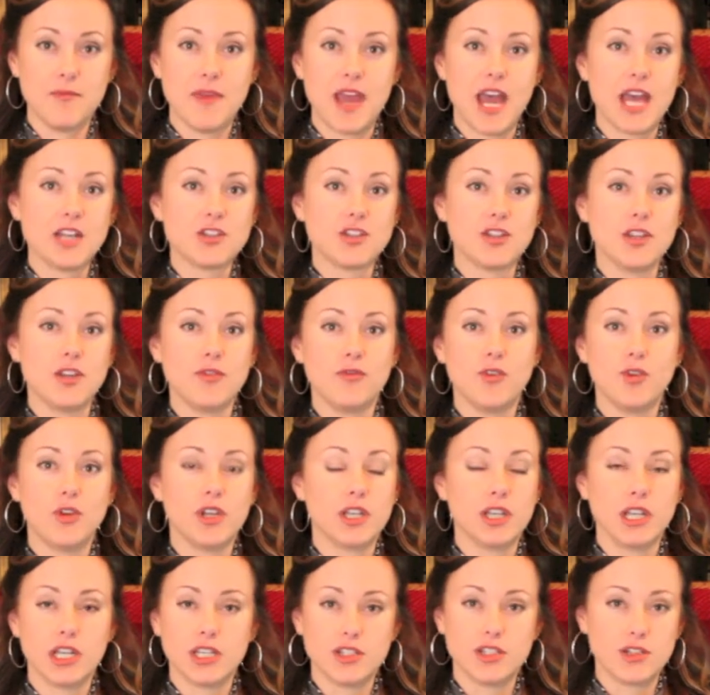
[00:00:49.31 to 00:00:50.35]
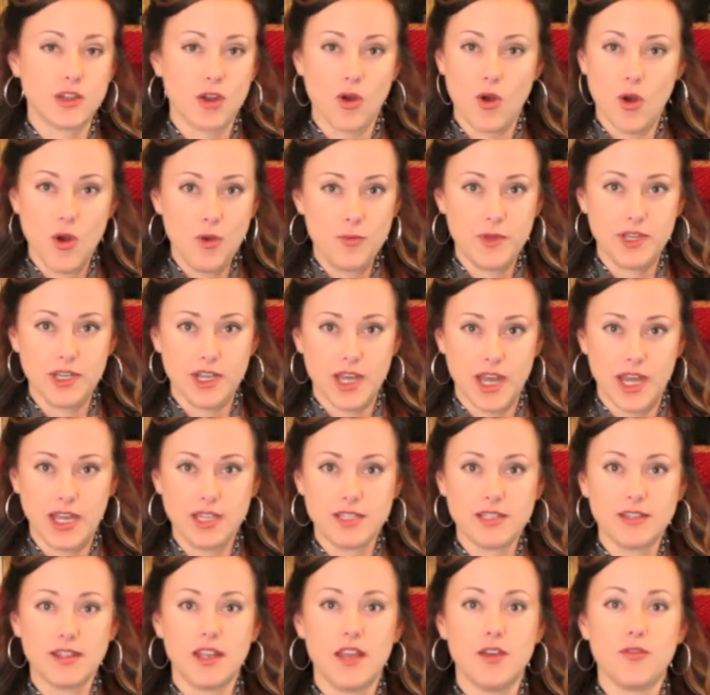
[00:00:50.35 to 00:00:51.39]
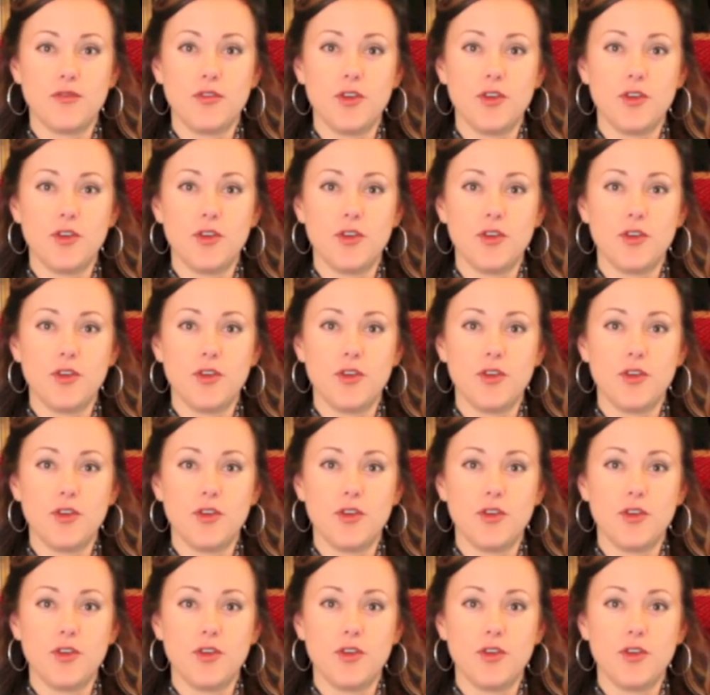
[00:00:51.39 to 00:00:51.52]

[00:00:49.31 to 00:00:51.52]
but imagine if you didn't get to go home at night.